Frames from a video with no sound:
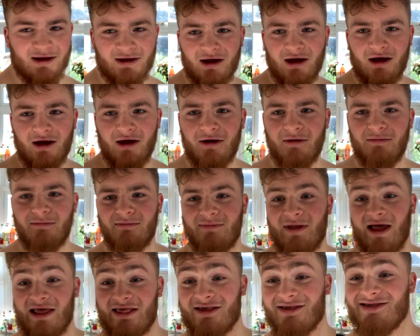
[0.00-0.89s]

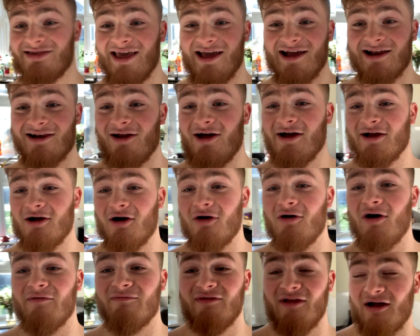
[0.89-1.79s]
That's a sick like
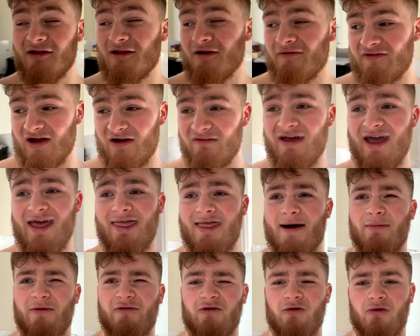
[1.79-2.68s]
goal. I don't think I've hit
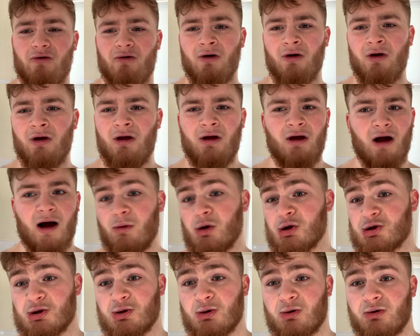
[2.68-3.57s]
that before. I'm not
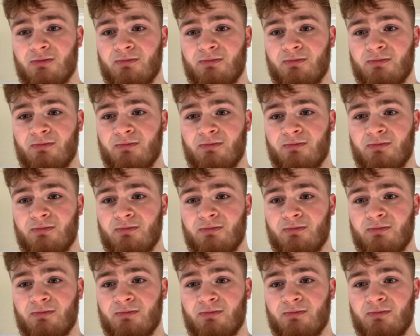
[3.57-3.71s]
sure.